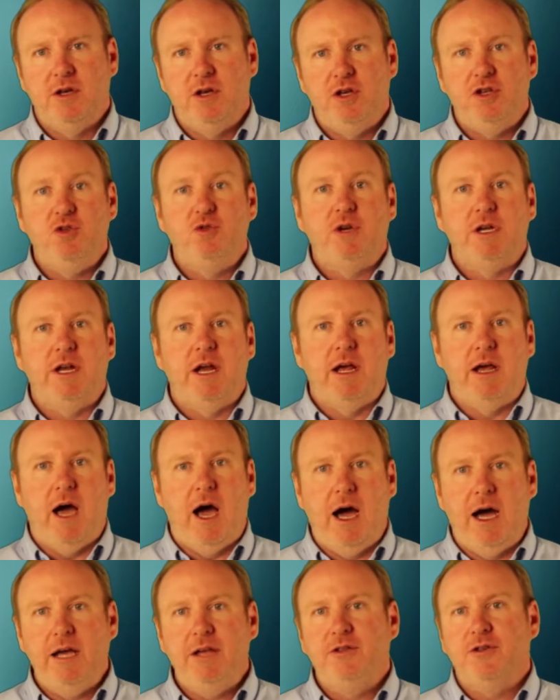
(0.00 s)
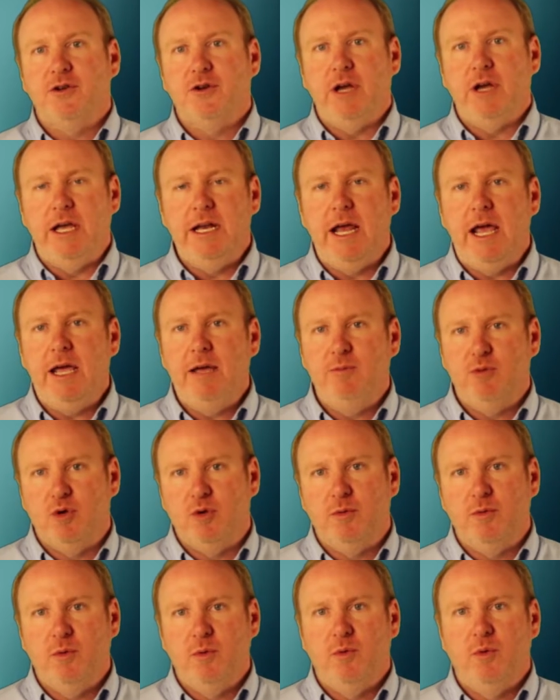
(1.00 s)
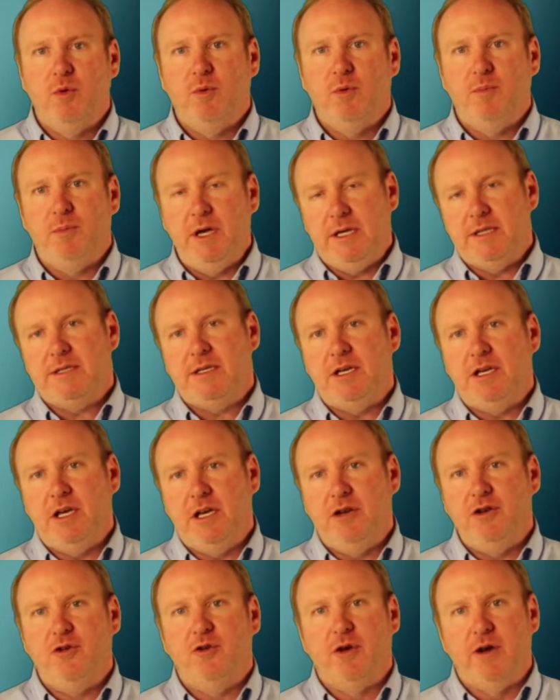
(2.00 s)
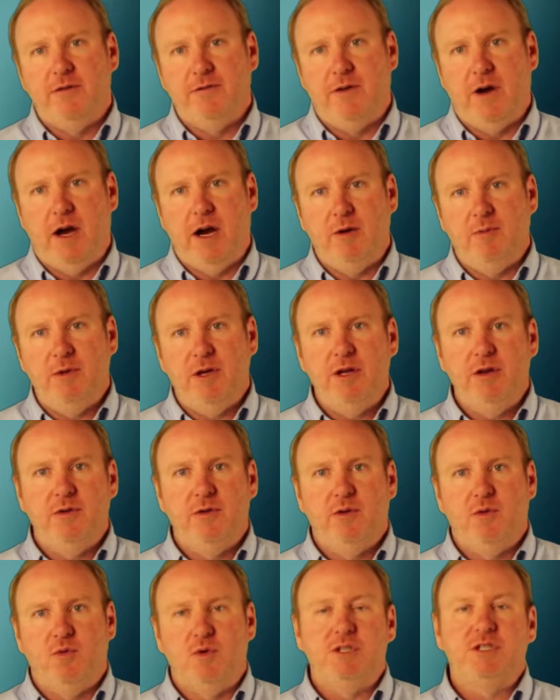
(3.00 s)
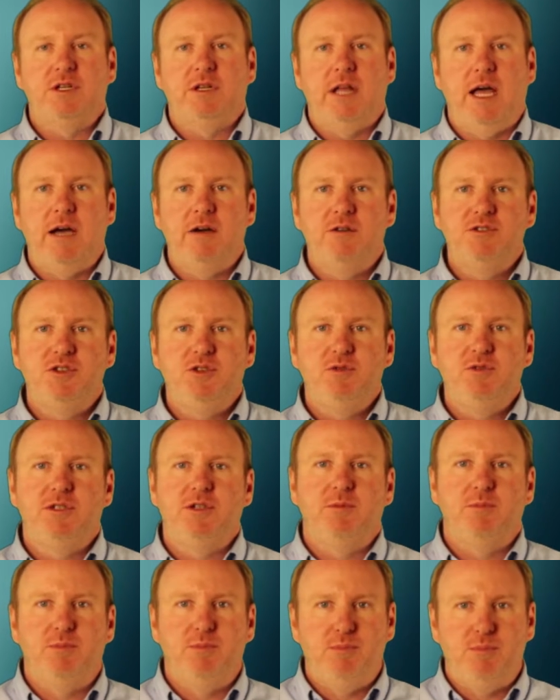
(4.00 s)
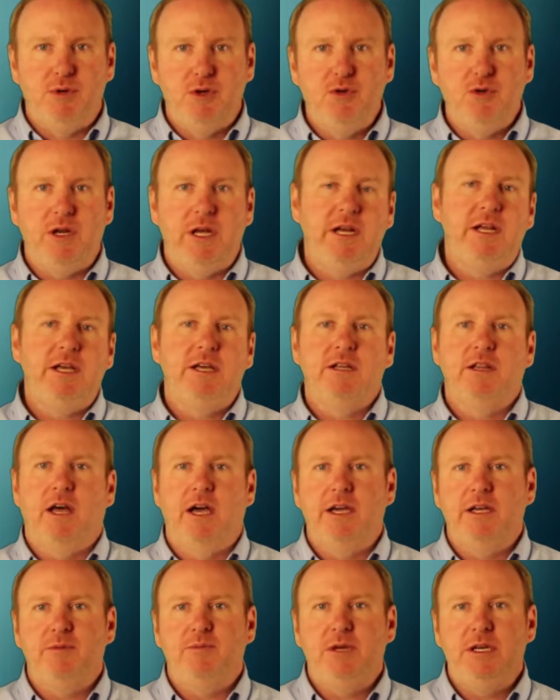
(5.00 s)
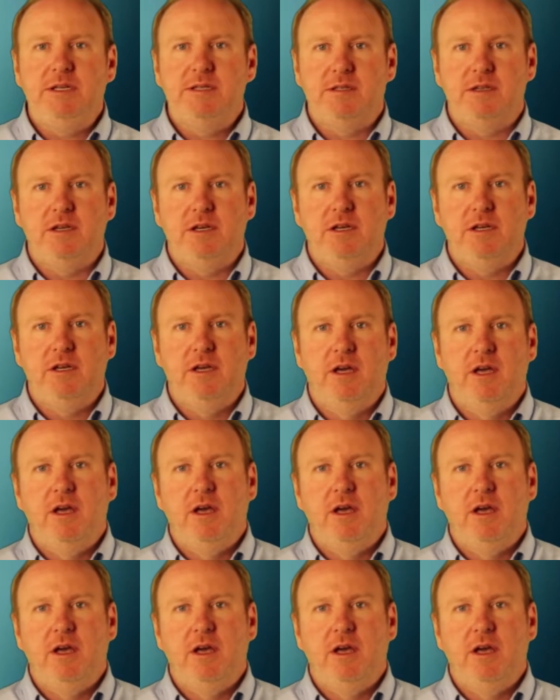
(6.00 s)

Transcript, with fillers: You can either enable PXE in your environment, which allows you to boot any client PC,